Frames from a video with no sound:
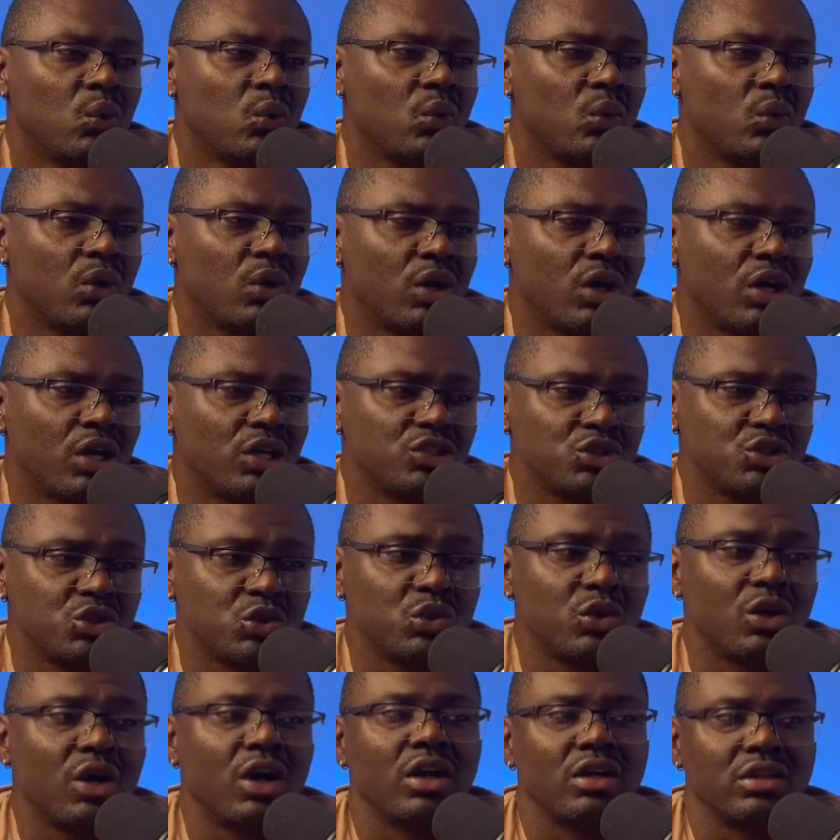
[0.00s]

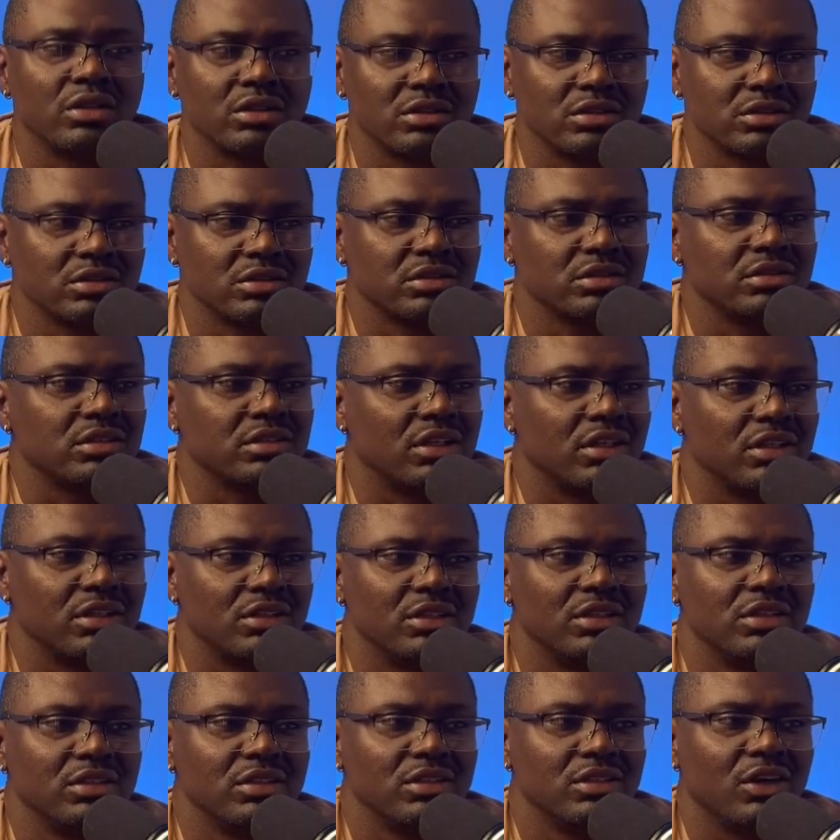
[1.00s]
$2 on
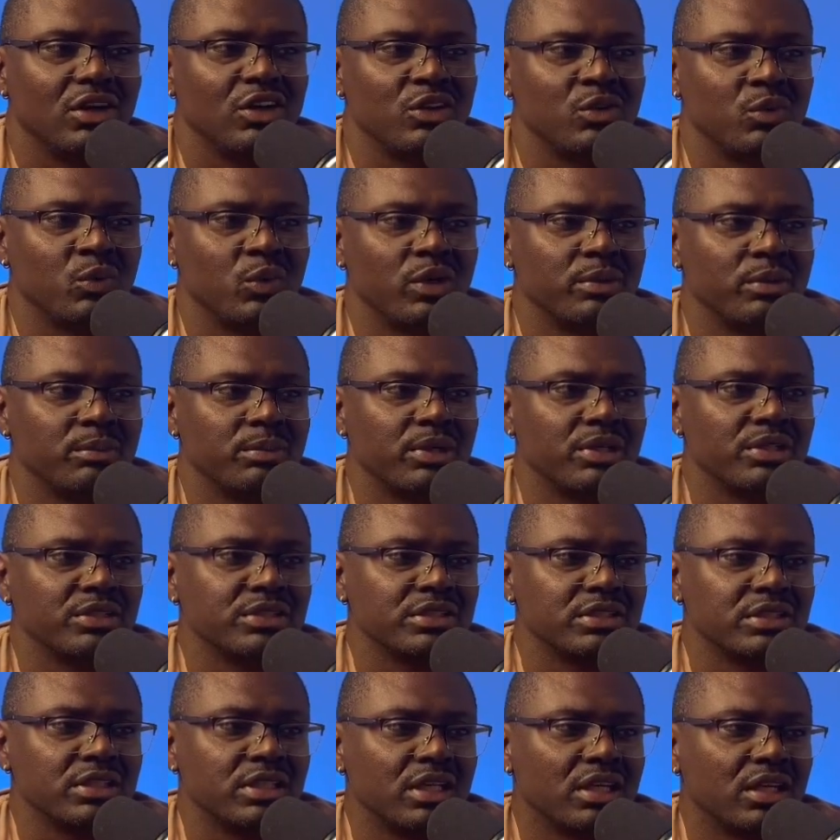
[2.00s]
on one
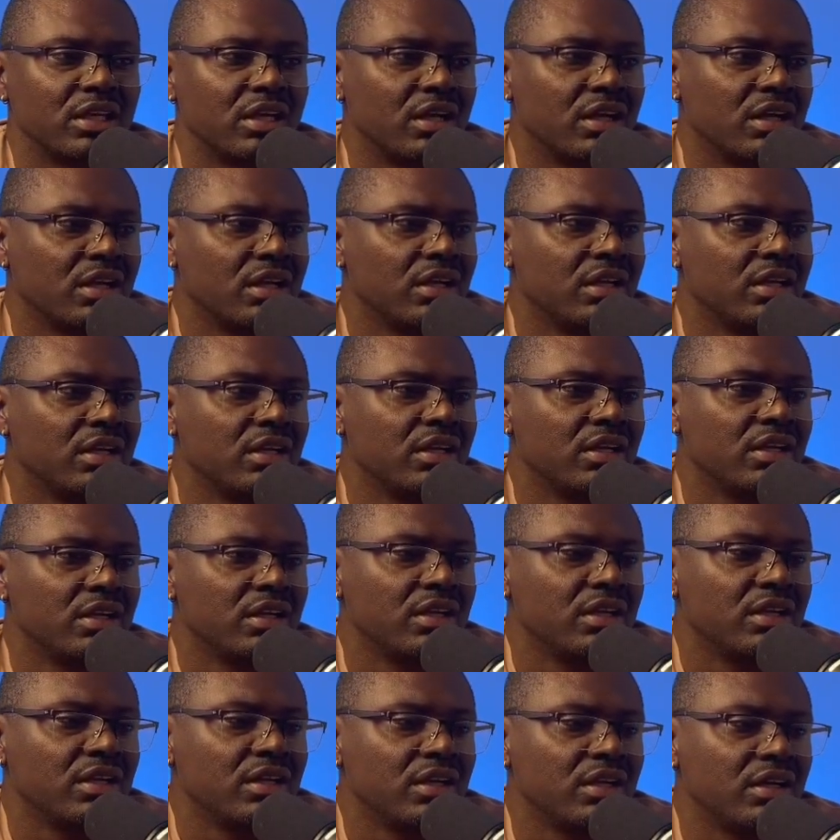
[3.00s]
person there.
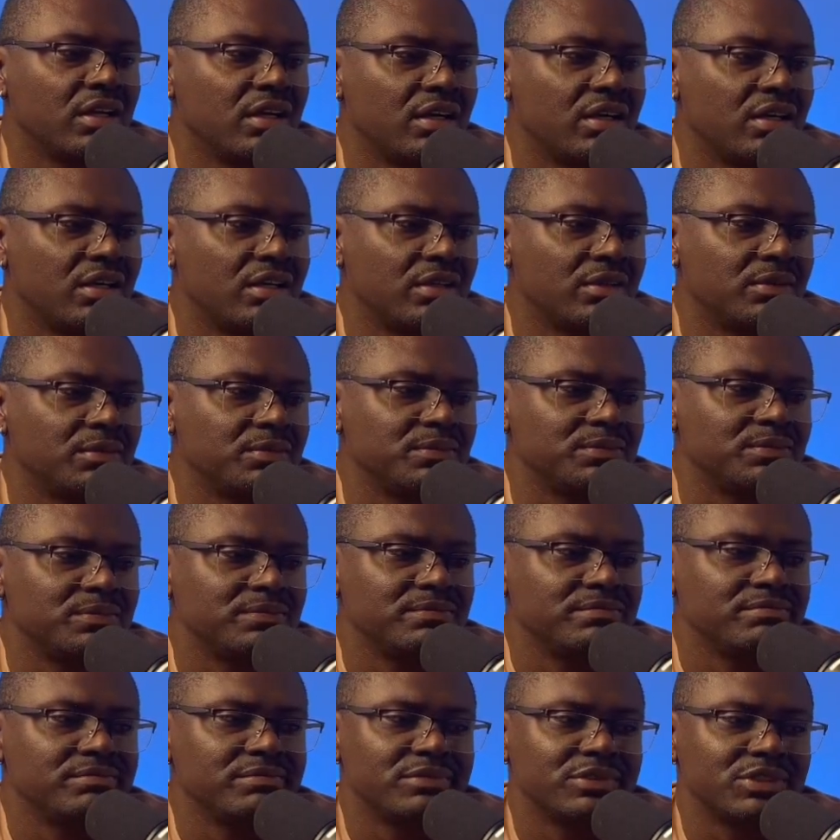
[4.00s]
Um,
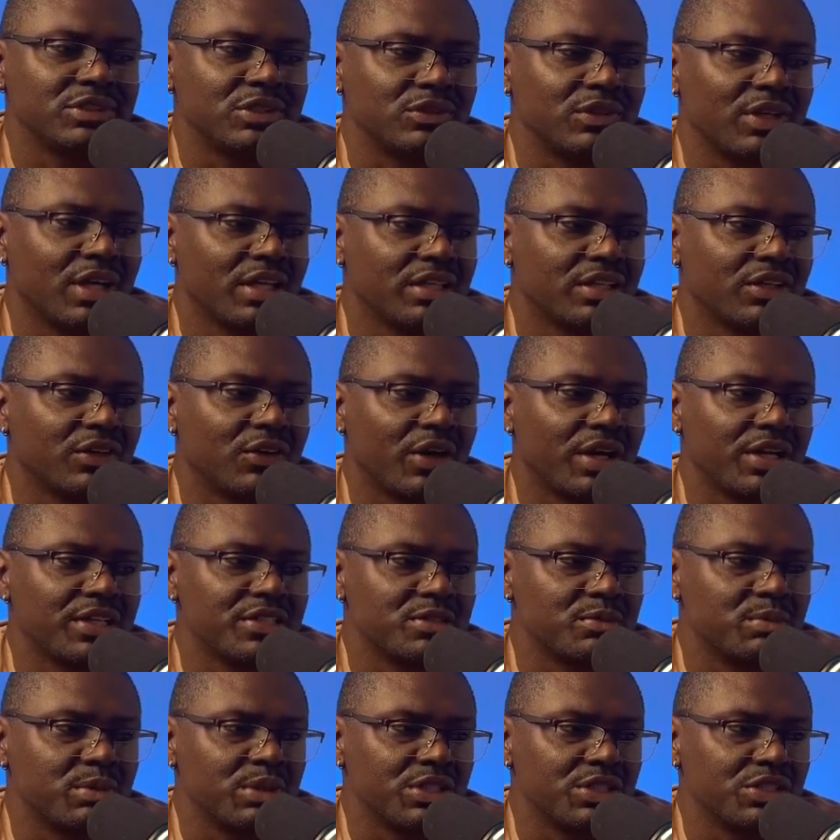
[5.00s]
so not the greatest
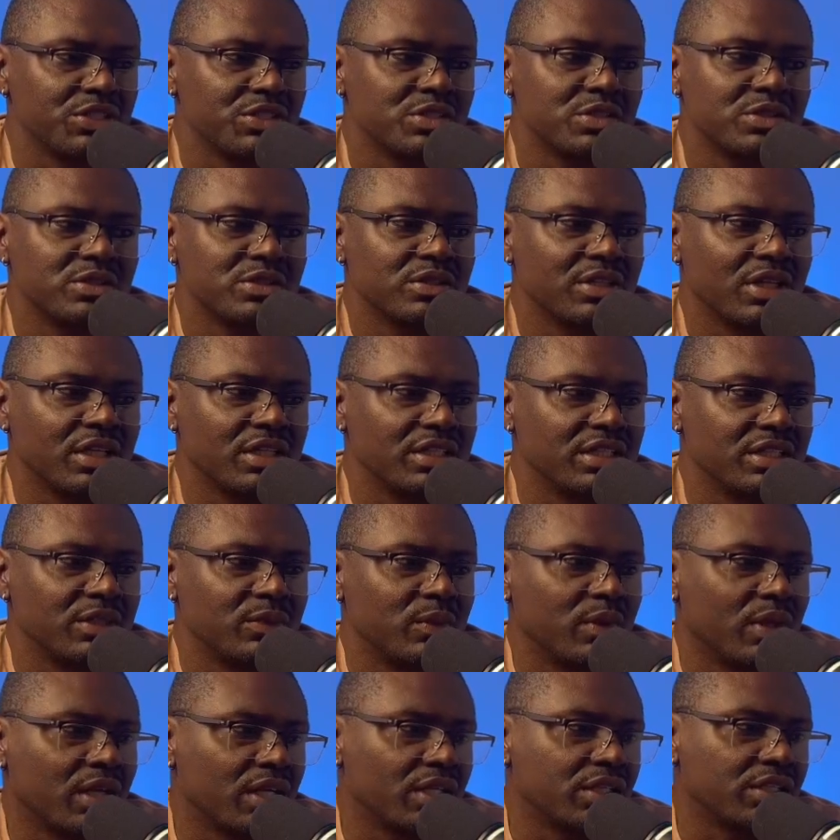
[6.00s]
bench. I did what
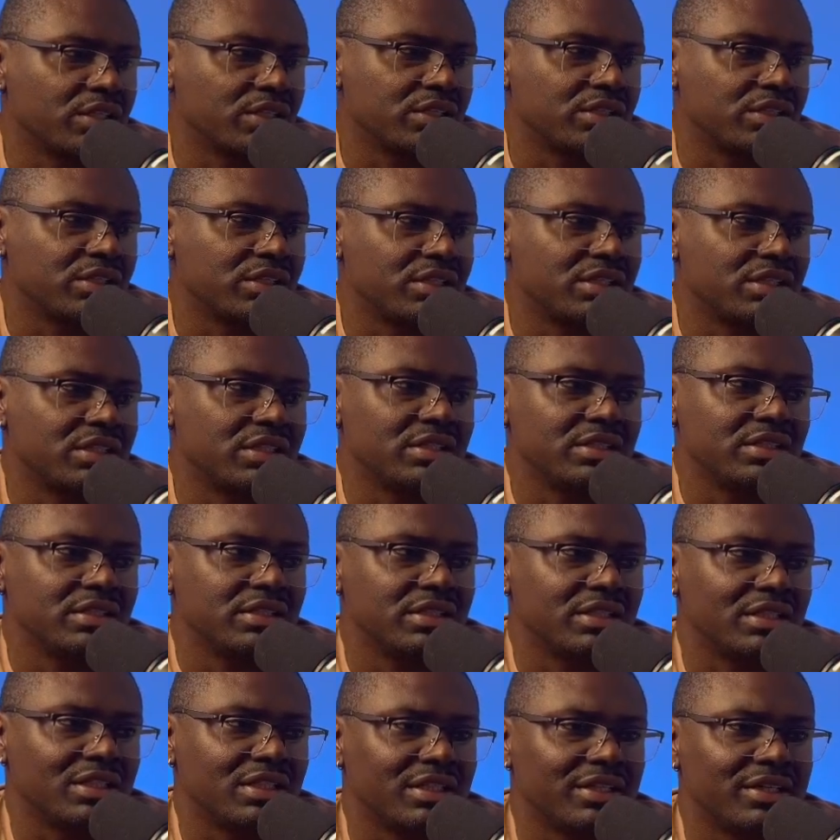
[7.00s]
I could.
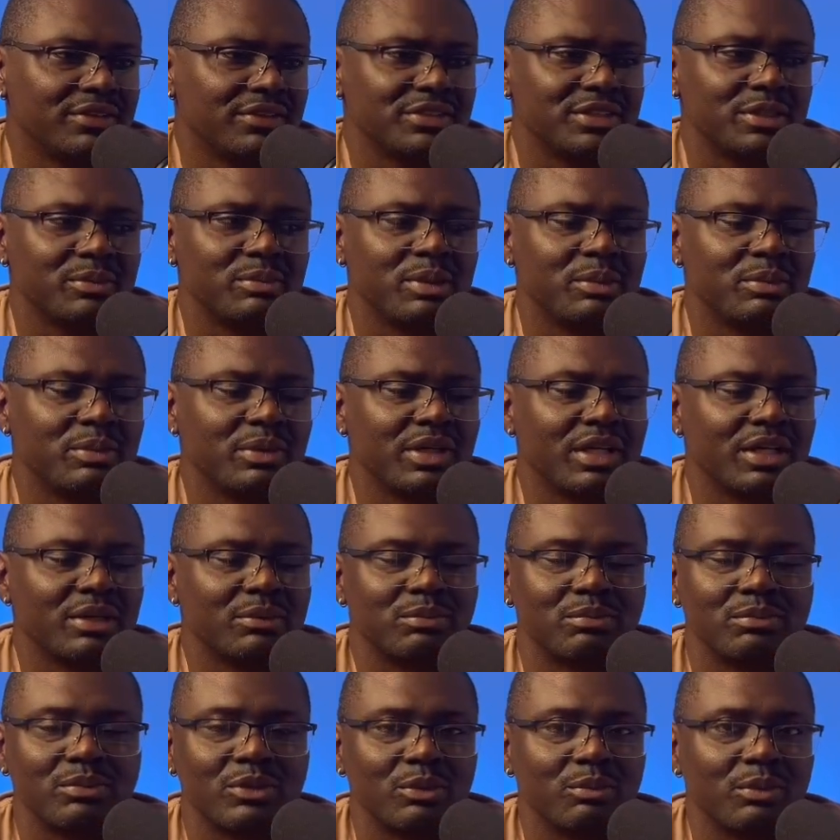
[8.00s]
Obviously, people had
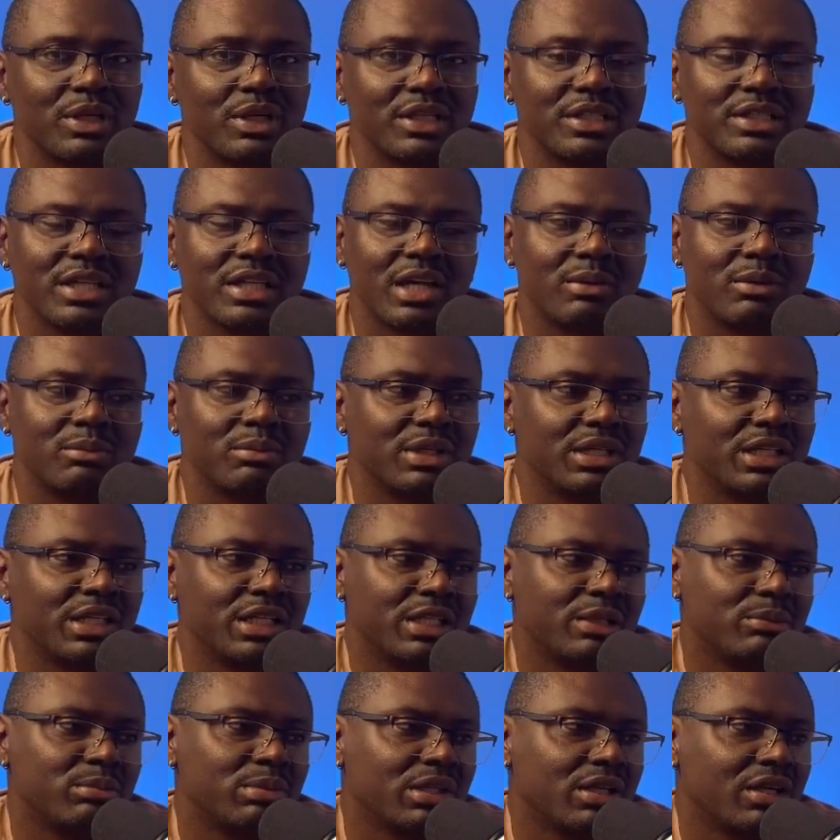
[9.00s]
more money to outbid any
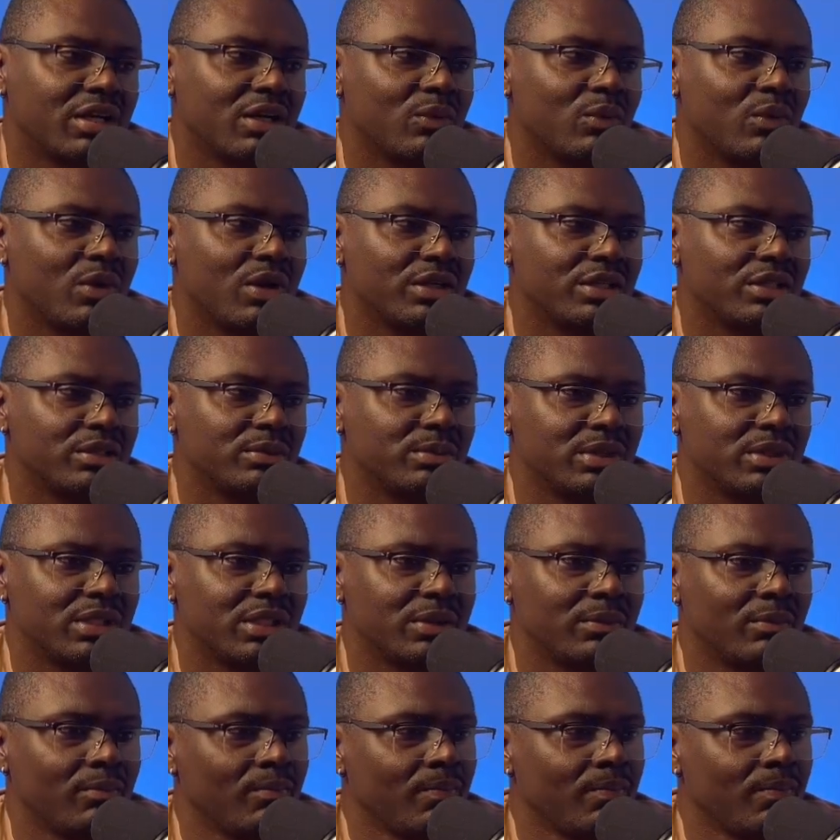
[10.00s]
player I wanted, but